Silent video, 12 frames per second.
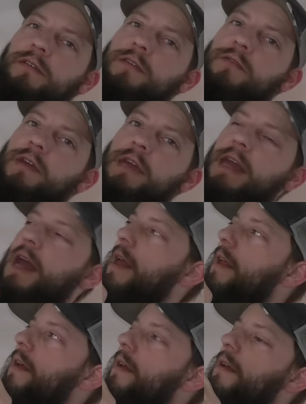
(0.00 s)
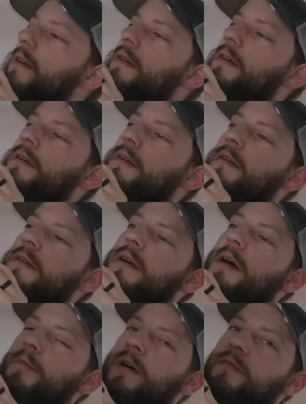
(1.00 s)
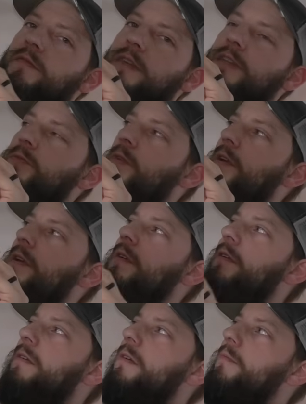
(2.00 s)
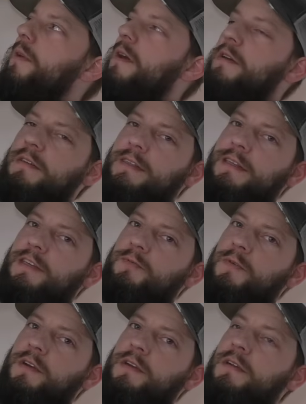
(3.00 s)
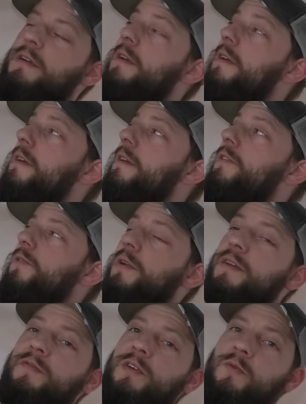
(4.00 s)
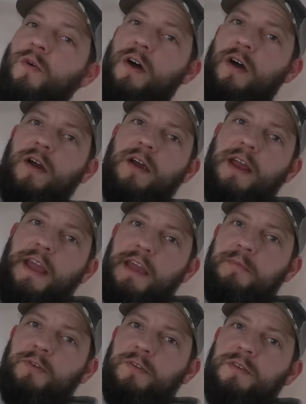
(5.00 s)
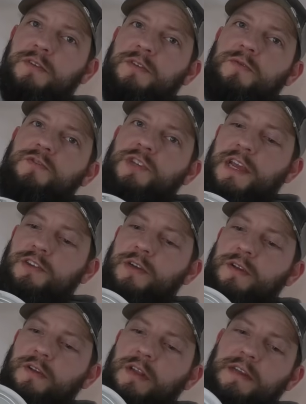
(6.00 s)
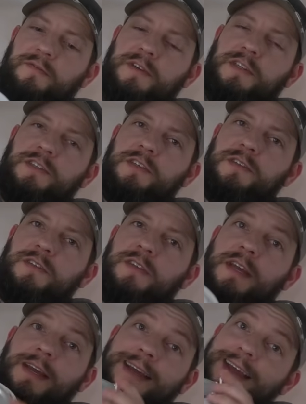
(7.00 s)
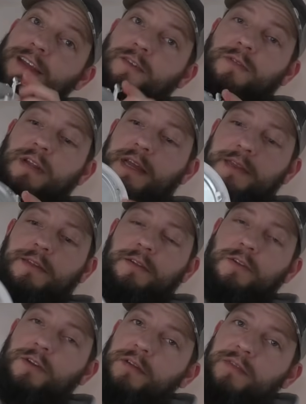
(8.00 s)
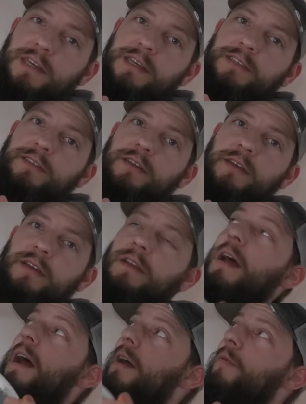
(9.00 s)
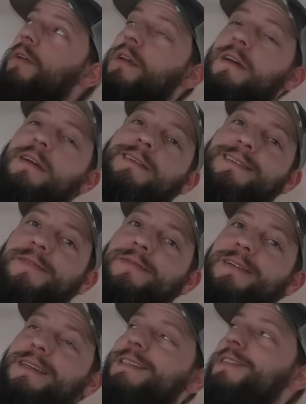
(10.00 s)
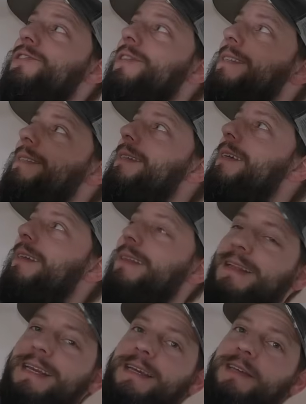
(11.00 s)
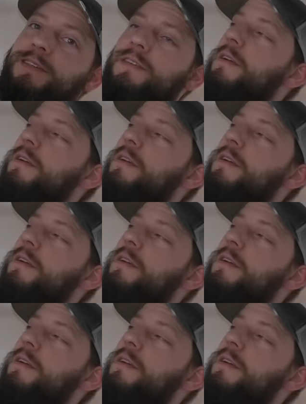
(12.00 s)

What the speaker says: you can get above this one compared to this one. So if you are able to change out your light fixtures and you like the look of these, I would definitely suggest these